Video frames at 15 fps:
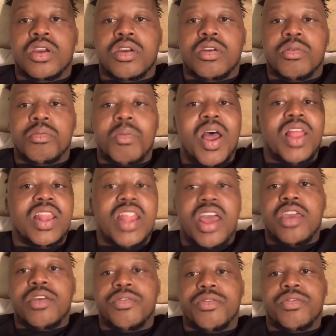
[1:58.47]
my
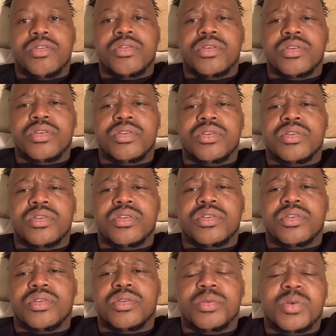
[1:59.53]
life
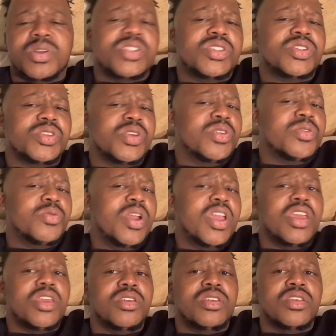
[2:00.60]
was a certain
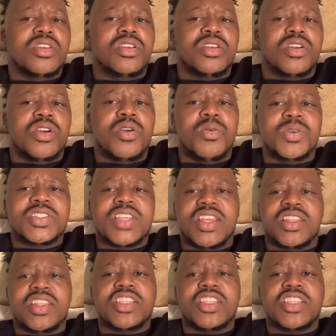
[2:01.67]
way. Oh, it was like this